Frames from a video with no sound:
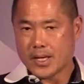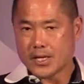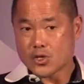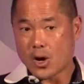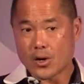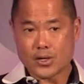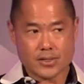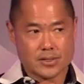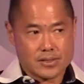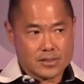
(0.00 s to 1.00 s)
it's
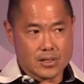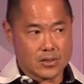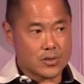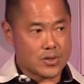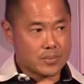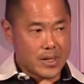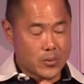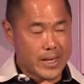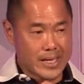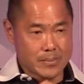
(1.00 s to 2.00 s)
hard to learn by
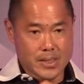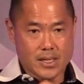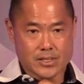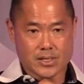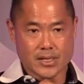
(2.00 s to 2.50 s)
reading because